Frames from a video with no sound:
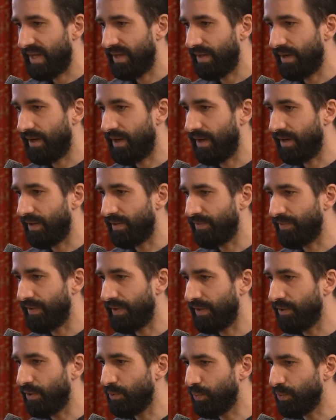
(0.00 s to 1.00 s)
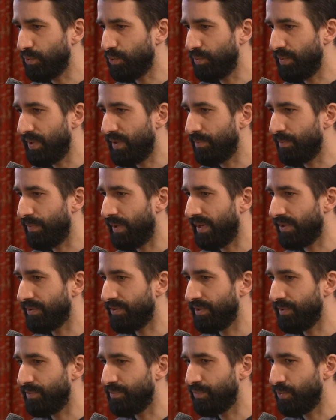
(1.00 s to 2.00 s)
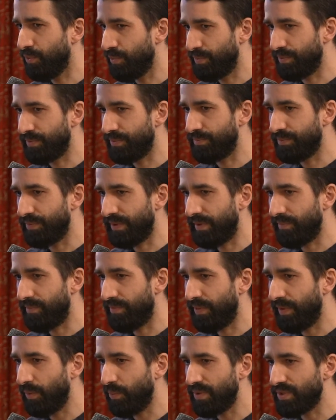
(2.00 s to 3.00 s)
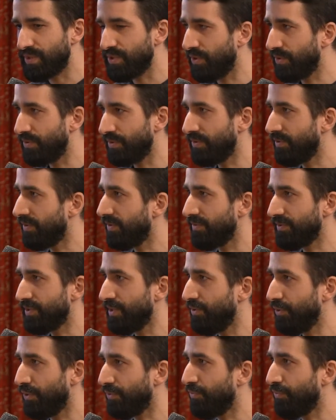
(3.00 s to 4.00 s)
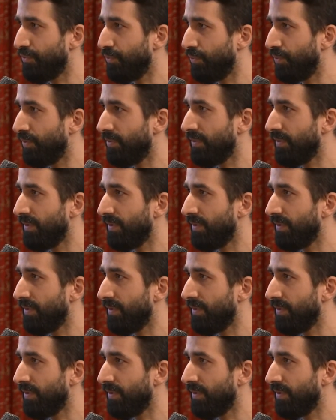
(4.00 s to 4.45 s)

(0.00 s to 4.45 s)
I think I don't want to be a party pooper, but I think we're still not through.